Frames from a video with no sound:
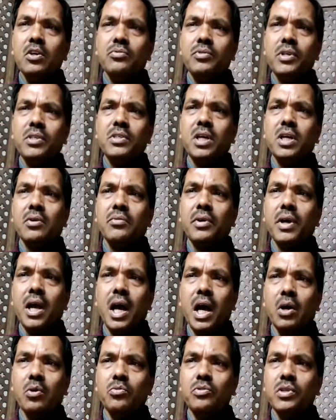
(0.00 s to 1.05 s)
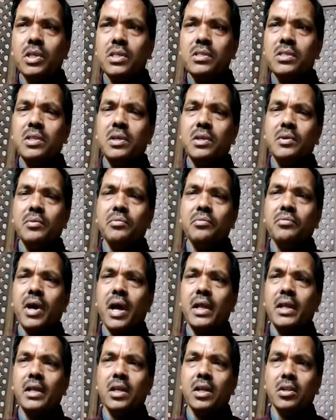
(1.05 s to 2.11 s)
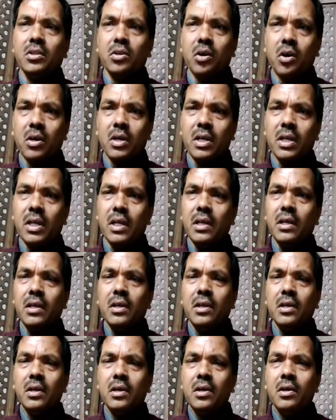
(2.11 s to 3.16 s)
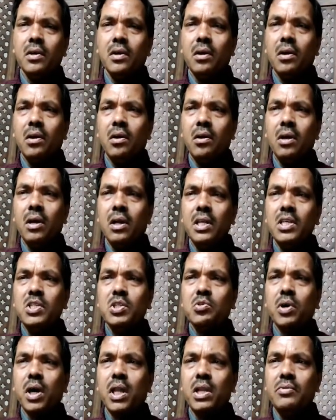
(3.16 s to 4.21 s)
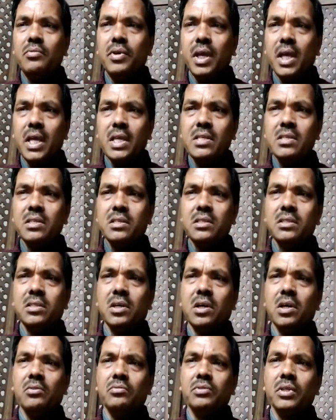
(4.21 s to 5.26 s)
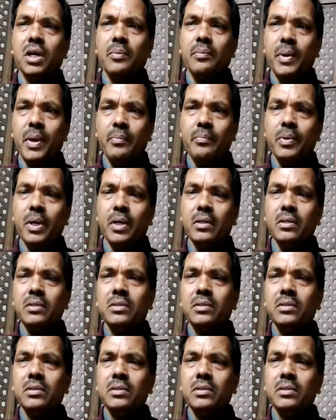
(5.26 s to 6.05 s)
officer of a house is the final authority on disqualification of a member